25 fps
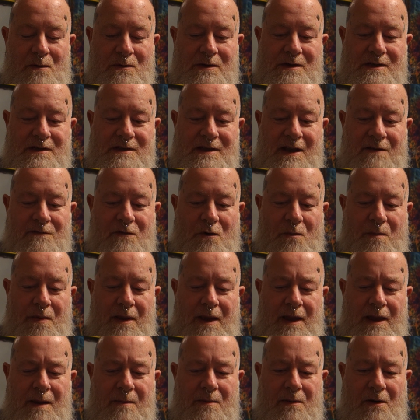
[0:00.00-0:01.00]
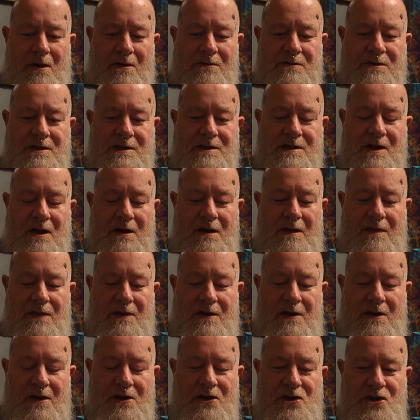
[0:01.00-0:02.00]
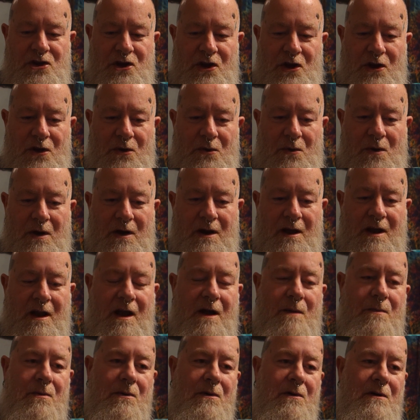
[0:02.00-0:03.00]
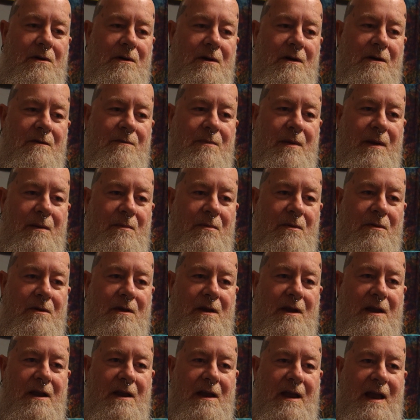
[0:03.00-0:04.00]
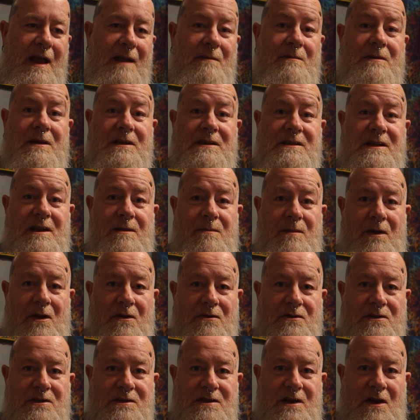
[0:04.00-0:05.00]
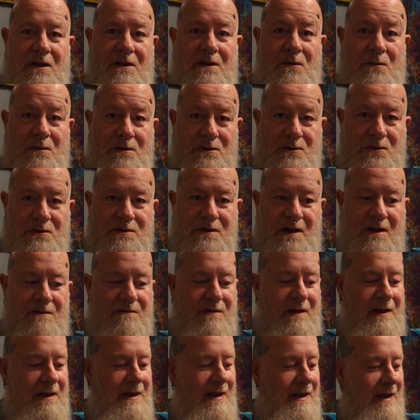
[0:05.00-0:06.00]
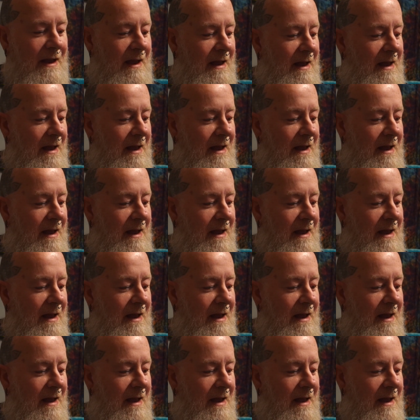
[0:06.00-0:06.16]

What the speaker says: were several people on site that I knew, and a couple of people came to see me on site, which was lovely.